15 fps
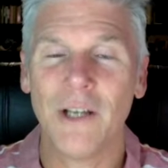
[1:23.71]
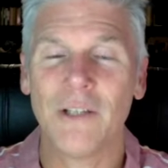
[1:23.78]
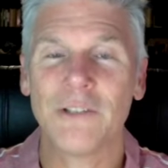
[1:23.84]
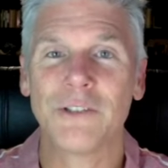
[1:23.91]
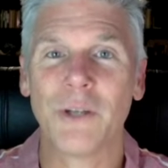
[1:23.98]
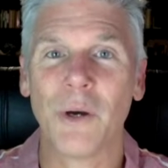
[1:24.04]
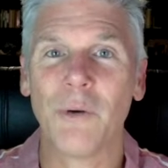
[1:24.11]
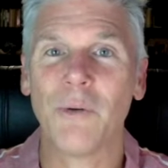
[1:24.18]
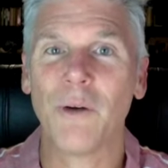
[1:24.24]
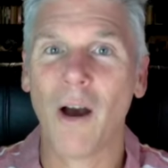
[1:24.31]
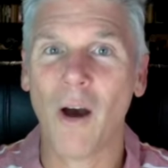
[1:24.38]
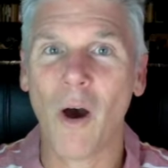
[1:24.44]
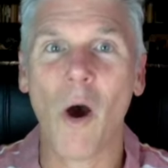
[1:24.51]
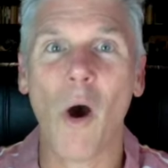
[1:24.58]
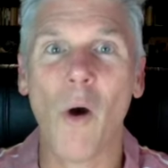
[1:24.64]
So
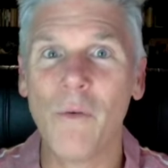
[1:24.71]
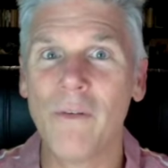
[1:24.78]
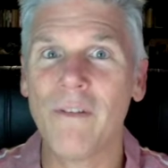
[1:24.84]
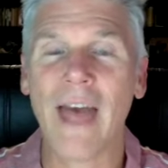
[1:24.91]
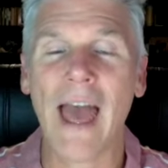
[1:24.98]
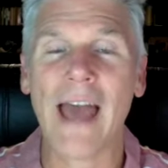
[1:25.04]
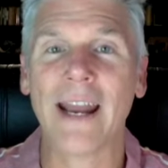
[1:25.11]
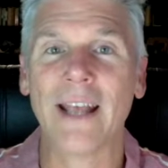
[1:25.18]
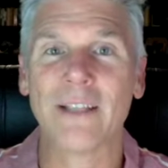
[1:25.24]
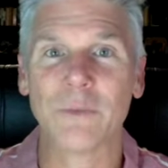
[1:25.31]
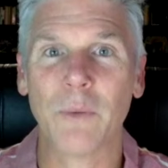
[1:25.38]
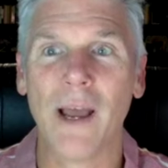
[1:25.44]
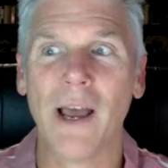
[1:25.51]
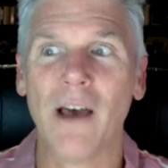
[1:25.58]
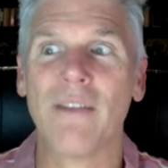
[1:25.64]
own that as
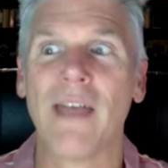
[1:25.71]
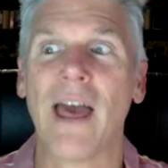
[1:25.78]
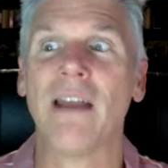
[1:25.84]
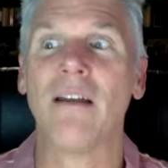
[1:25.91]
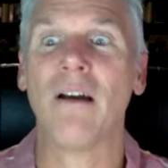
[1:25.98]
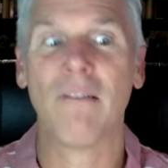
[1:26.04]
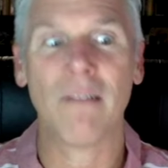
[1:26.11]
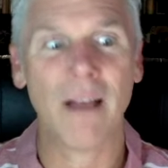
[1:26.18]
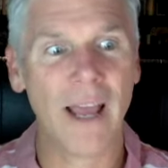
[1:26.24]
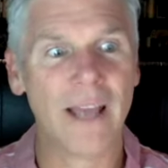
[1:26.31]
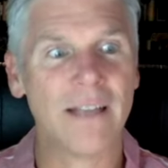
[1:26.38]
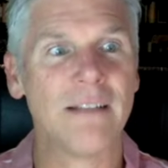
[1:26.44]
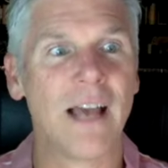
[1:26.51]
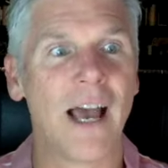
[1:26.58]
well, that, all right,